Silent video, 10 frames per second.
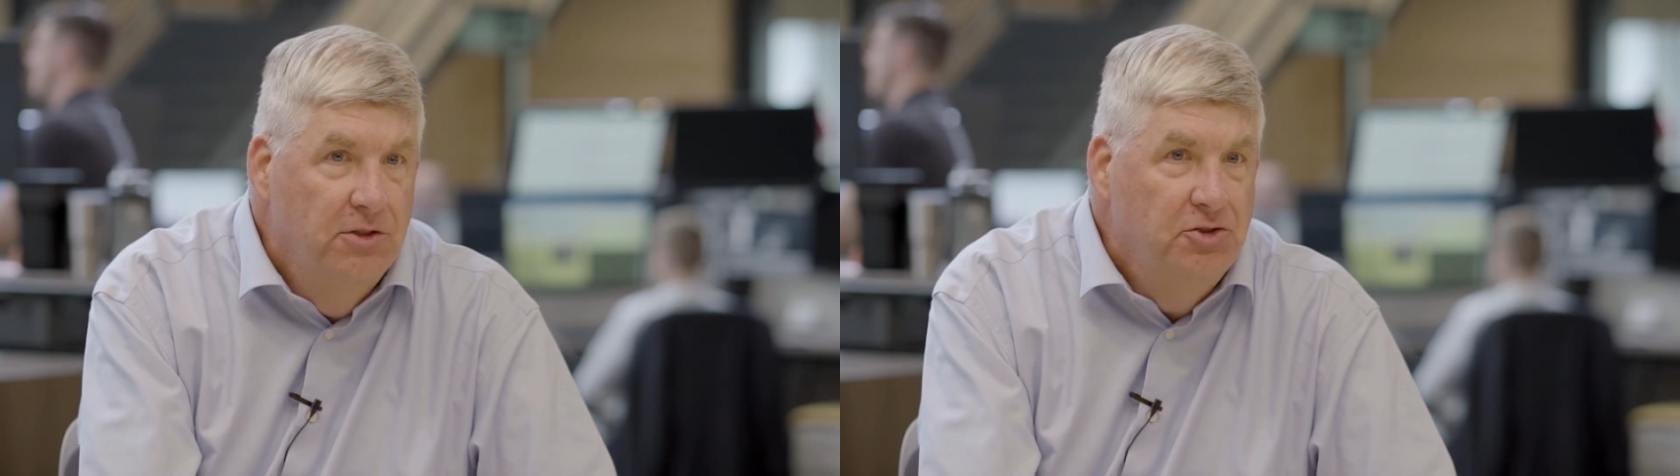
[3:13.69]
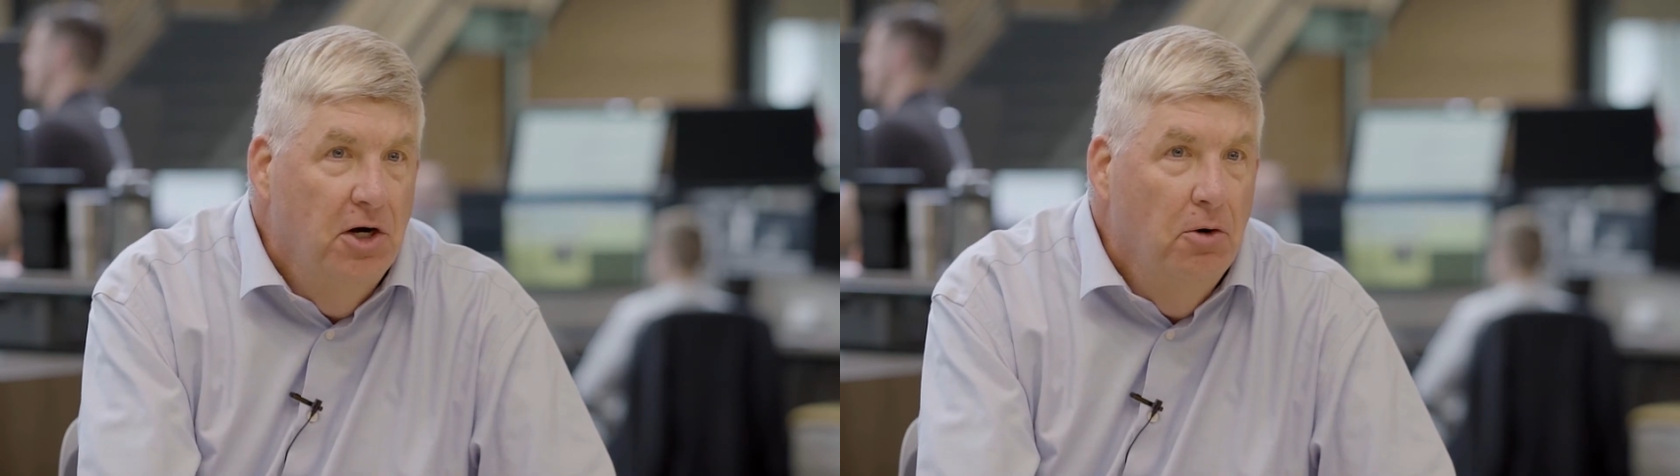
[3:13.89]

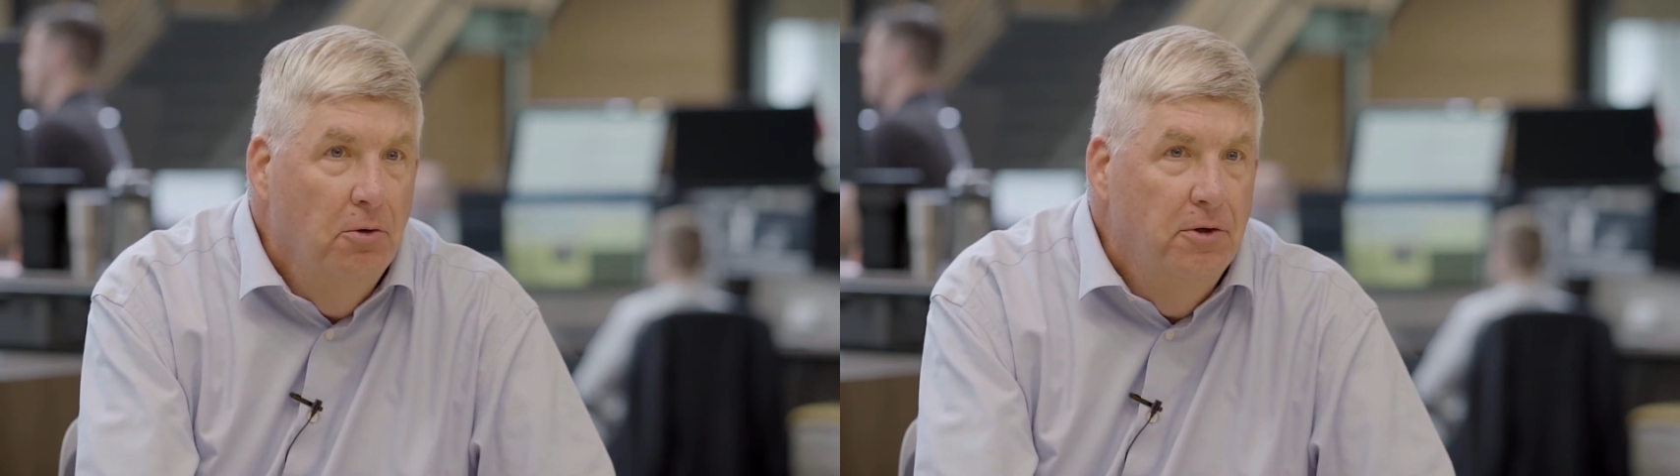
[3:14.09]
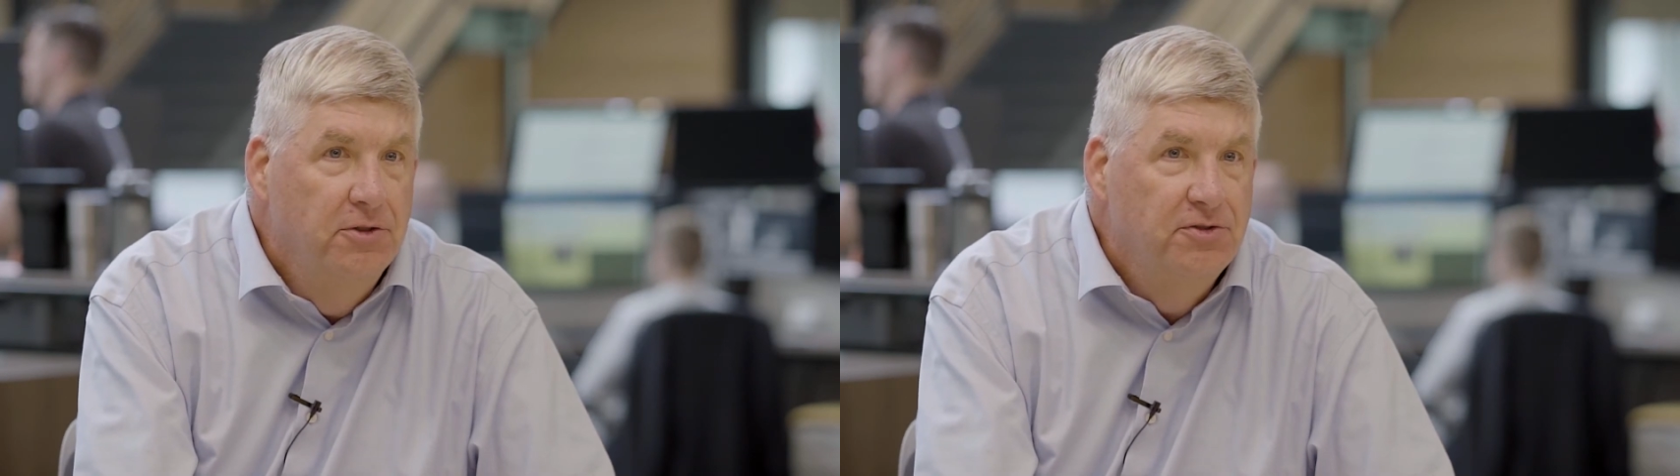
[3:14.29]

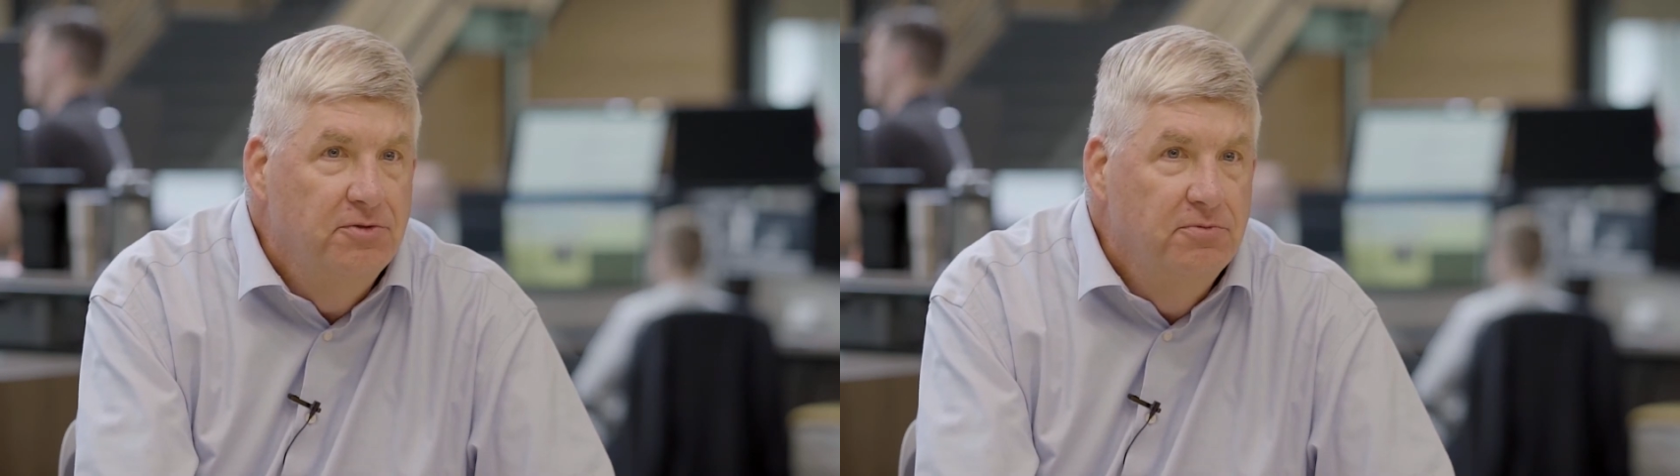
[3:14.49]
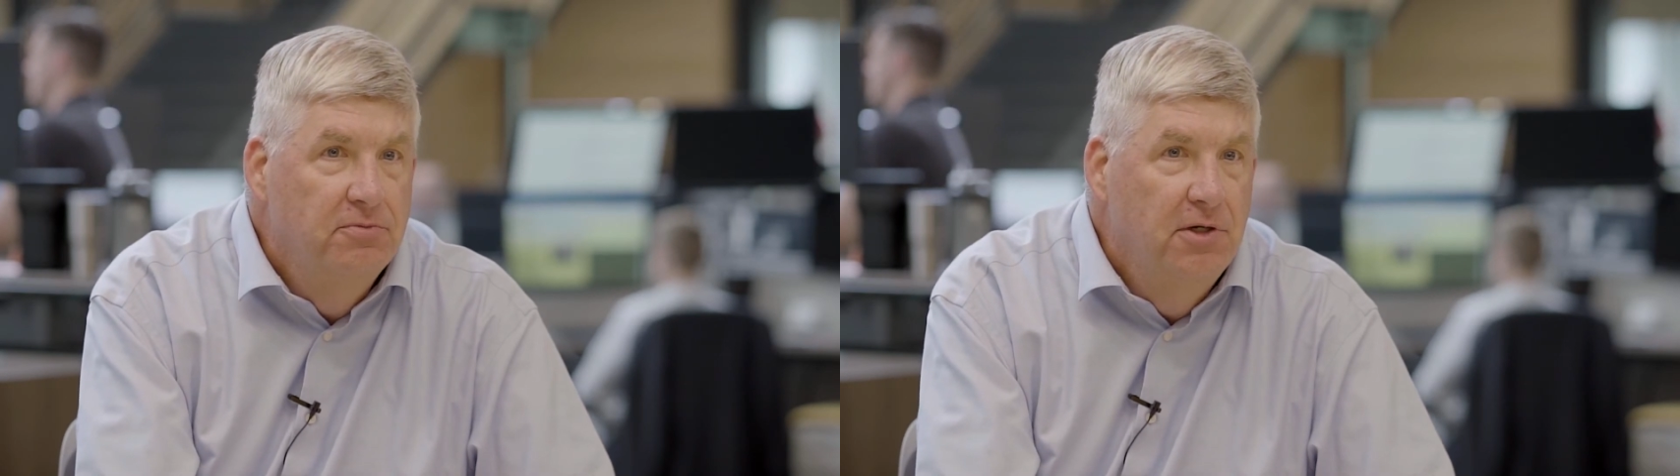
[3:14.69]

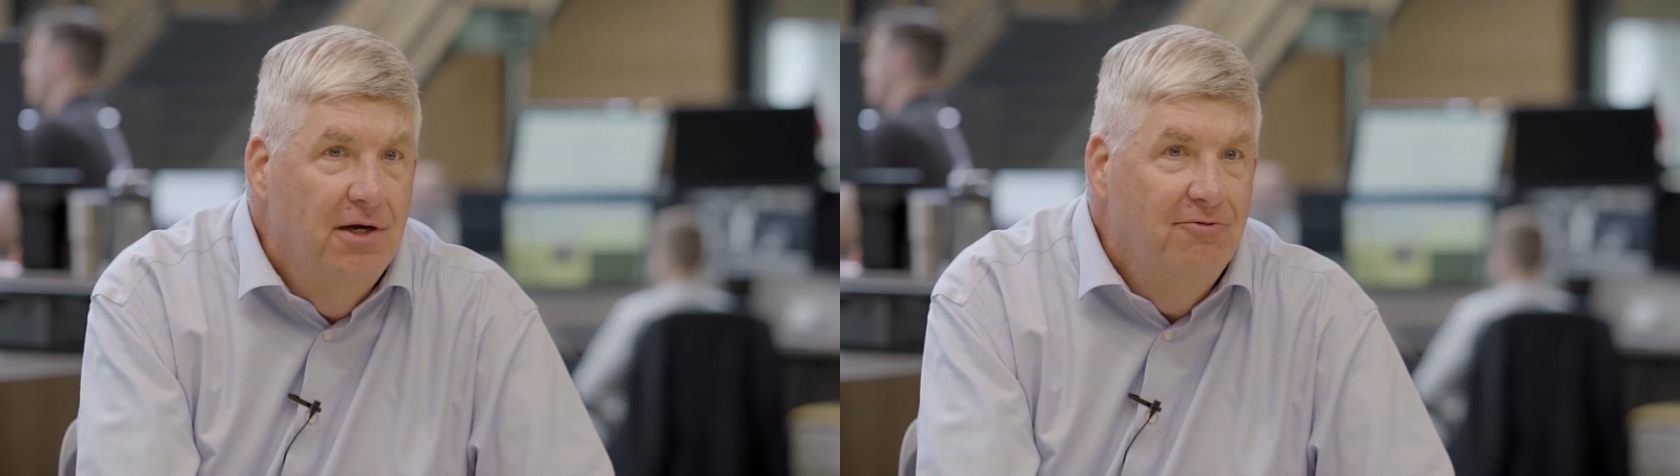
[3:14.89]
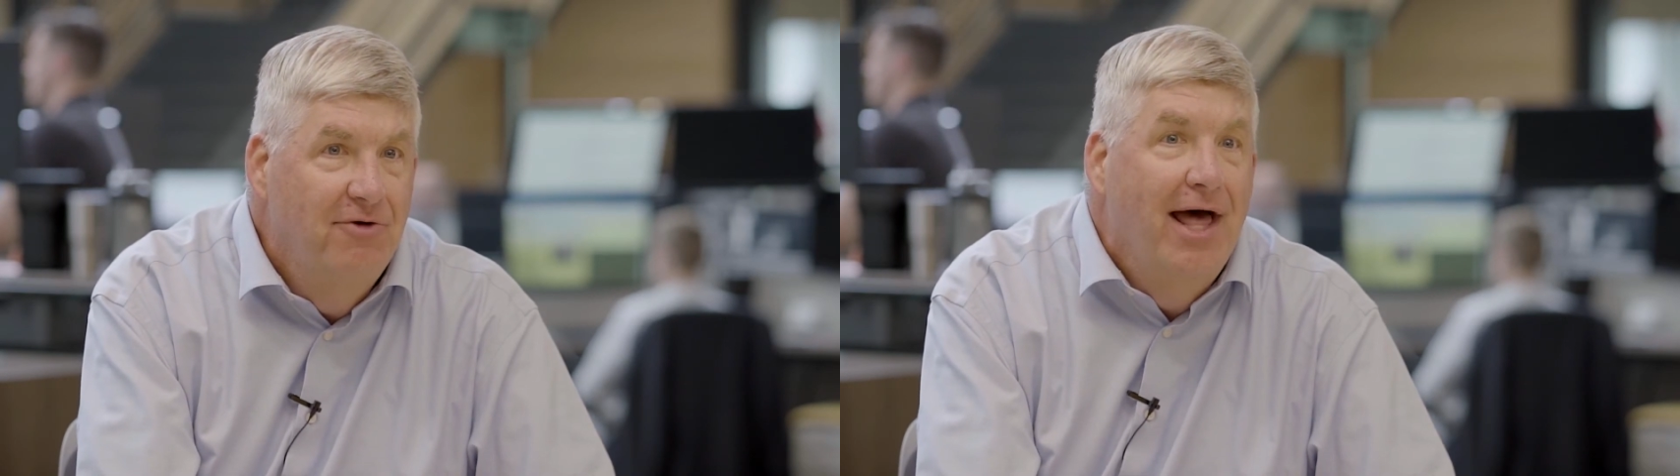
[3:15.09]
shareholders'
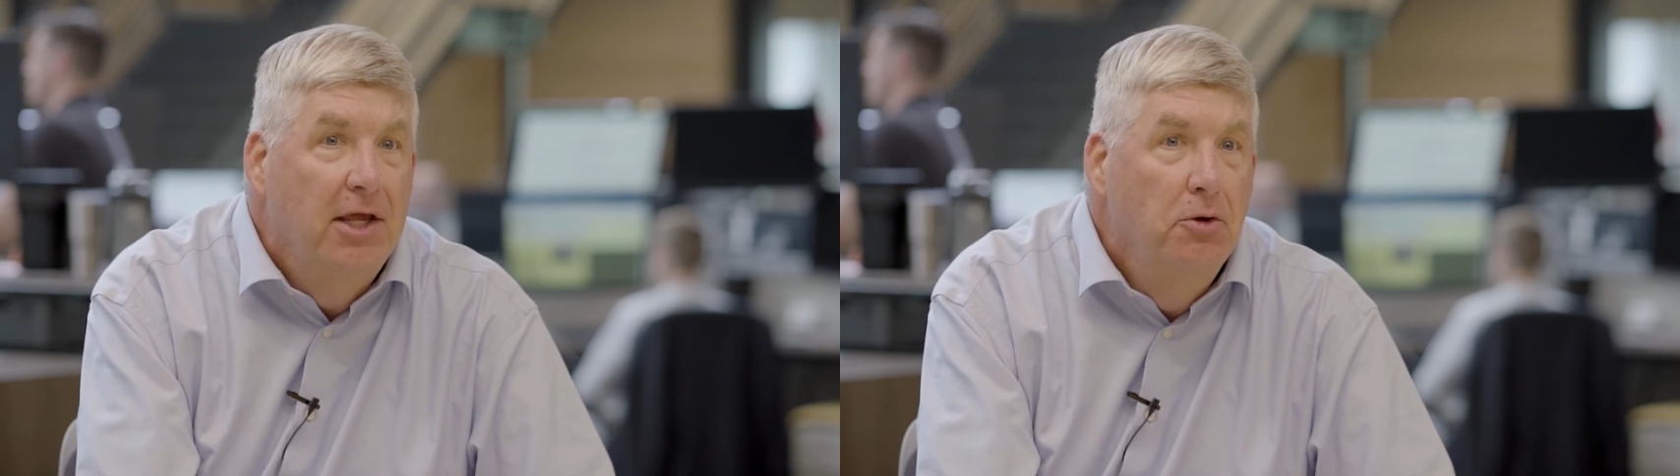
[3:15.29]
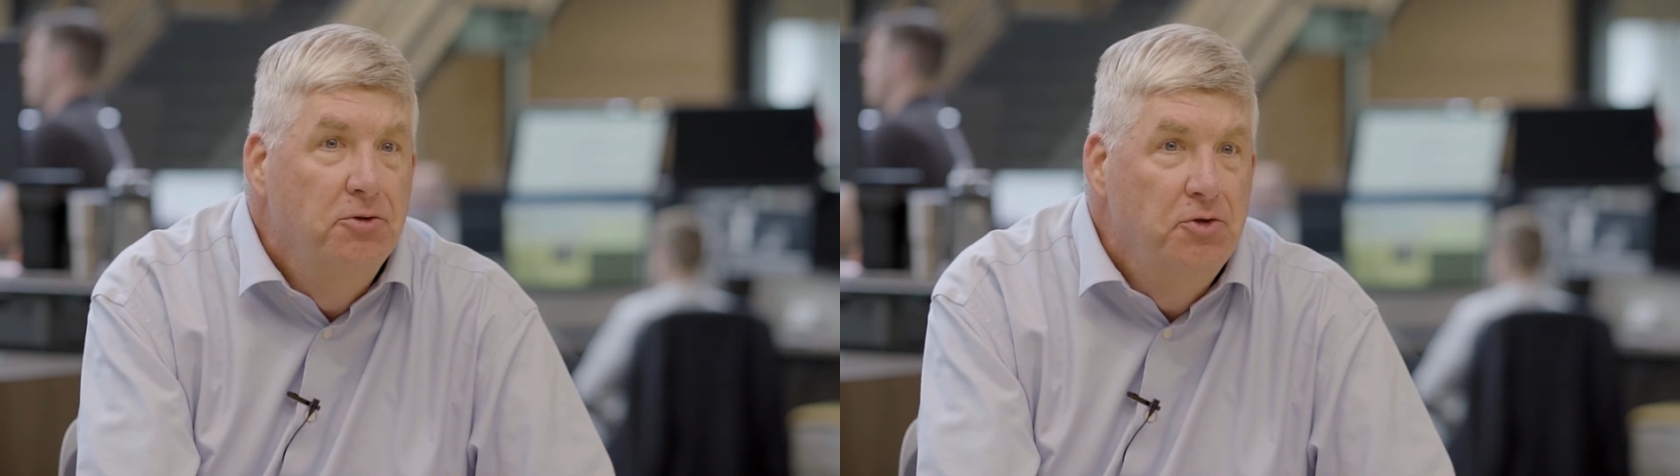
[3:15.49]
value